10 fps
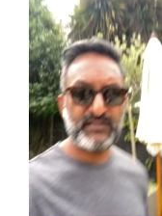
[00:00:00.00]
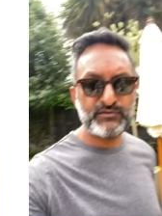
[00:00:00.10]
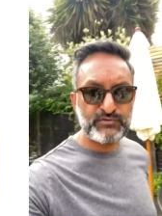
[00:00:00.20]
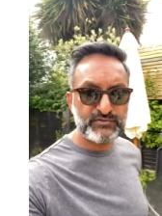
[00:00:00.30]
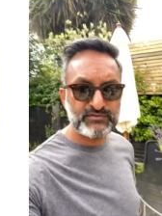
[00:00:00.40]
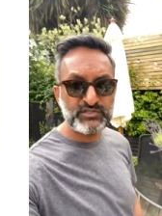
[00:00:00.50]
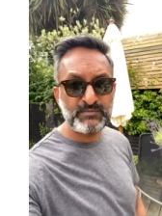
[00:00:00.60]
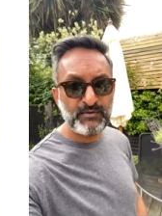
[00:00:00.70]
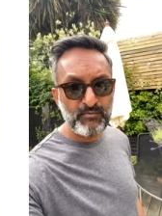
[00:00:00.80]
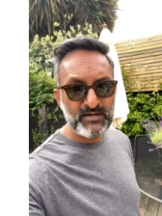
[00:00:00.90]
and use
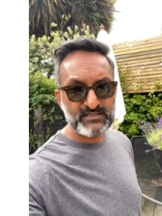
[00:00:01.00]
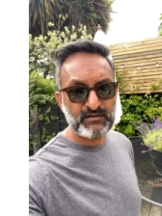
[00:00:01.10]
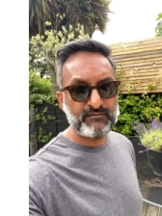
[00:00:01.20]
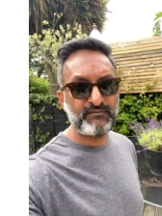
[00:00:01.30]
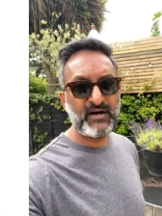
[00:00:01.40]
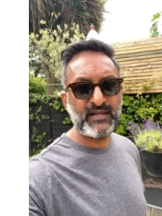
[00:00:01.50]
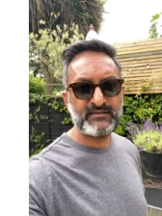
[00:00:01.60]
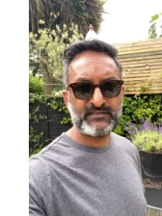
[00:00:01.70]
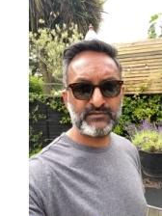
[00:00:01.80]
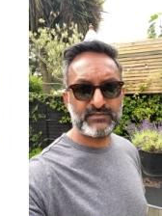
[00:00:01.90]
cheaper ways of
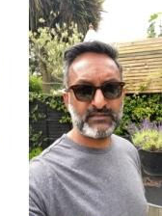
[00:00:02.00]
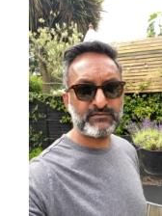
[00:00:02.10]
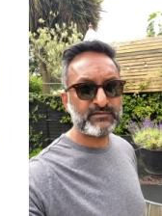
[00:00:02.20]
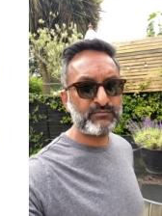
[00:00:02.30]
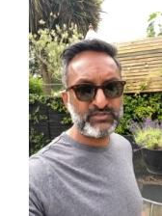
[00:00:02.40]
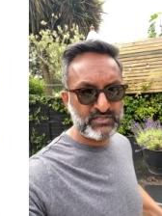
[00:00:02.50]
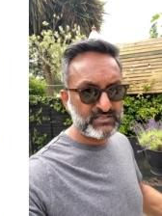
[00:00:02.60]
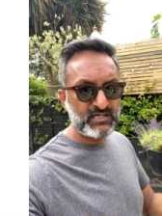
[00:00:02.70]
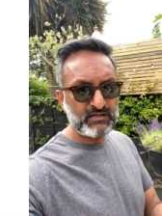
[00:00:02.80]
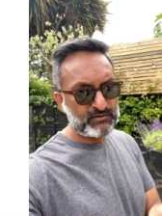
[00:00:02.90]
financing your deals, which
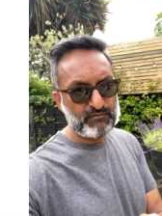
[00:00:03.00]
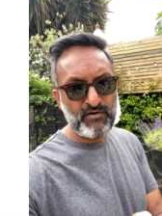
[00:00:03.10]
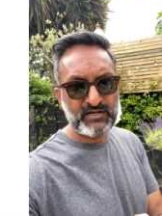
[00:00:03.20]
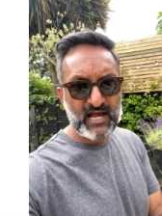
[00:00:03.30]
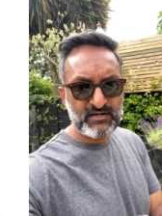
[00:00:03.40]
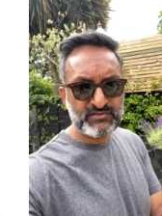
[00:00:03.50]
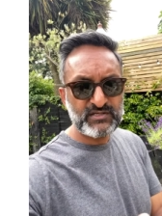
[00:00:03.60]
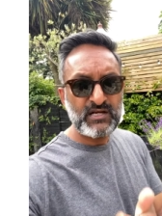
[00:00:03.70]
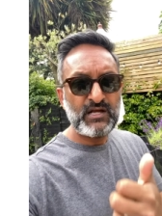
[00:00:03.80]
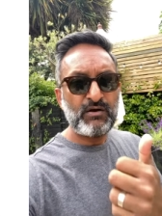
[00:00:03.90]
is your own cash,
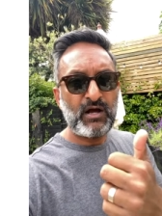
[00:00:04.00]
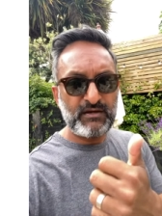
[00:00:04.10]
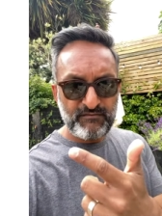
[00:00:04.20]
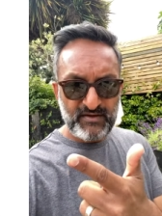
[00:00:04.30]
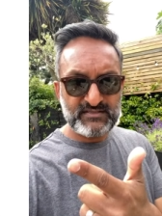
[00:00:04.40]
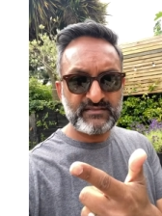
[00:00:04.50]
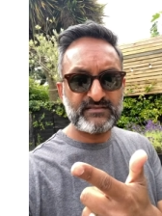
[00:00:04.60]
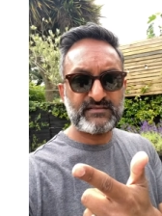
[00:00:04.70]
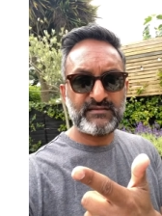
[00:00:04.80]
investors'